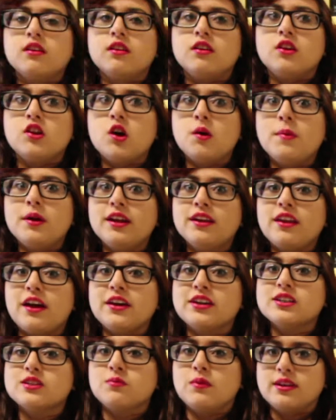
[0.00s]
Nobody
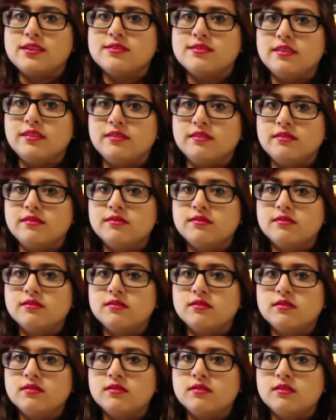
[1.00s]
likes Westin.
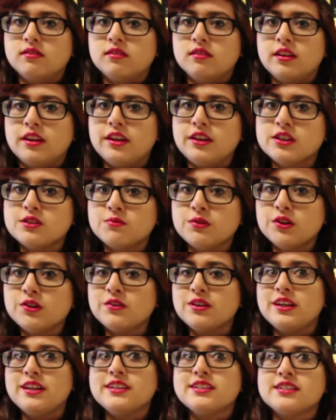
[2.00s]
He's
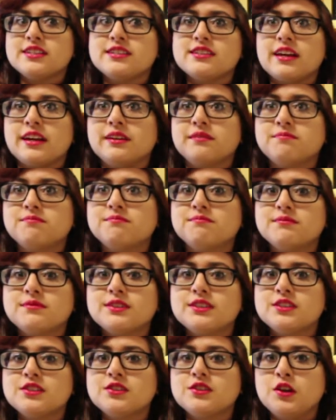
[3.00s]
rude and he's just like
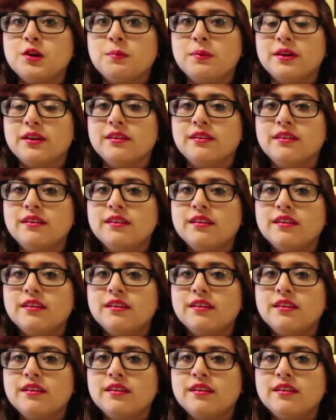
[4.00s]
stupid.